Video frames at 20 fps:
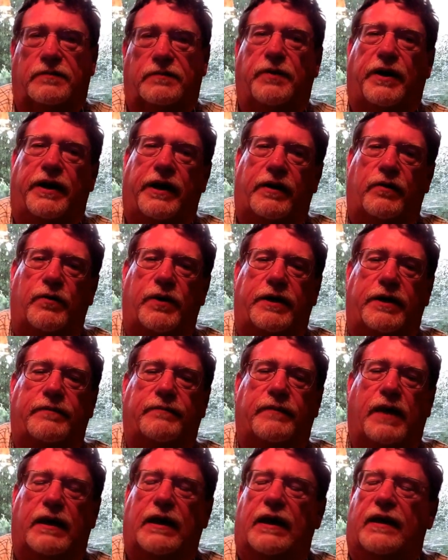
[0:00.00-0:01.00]
But anyway,
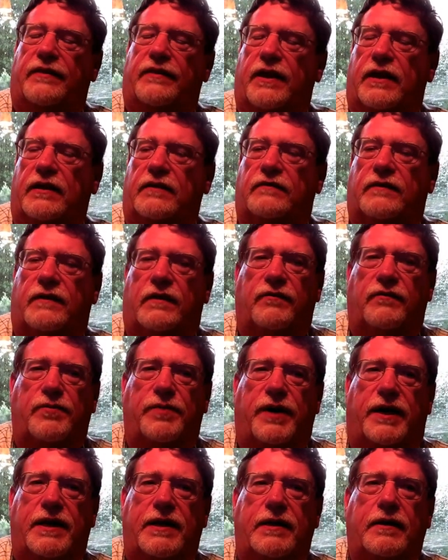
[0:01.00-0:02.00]
again, thanks
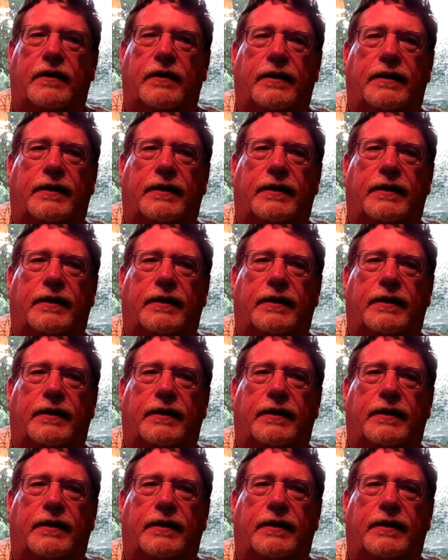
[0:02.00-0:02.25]
everybody.